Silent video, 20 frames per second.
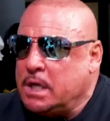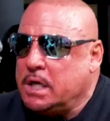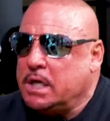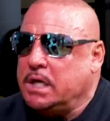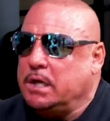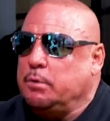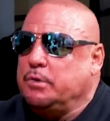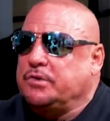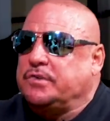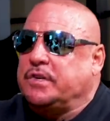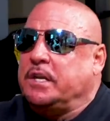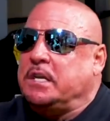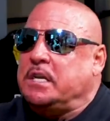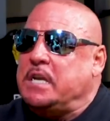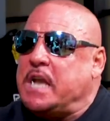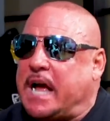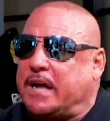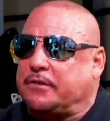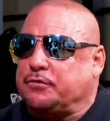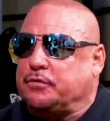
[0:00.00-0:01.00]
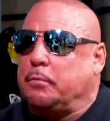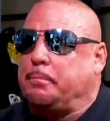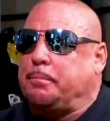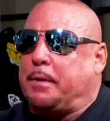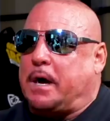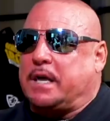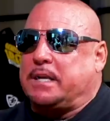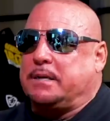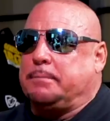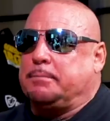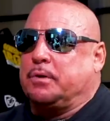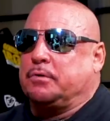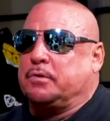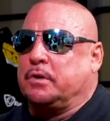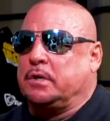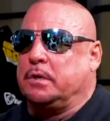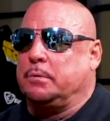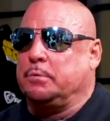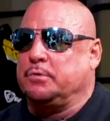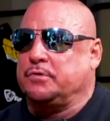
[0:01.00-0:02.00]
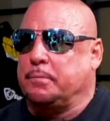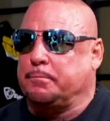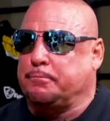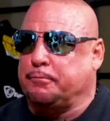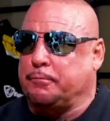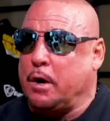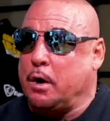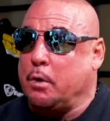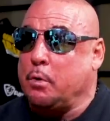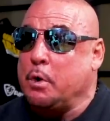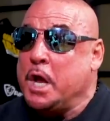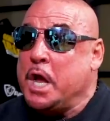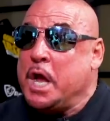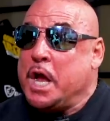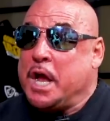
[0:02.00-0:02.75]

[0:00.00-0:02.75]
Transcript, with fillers: He was a natural bodybuilder and he was a pro.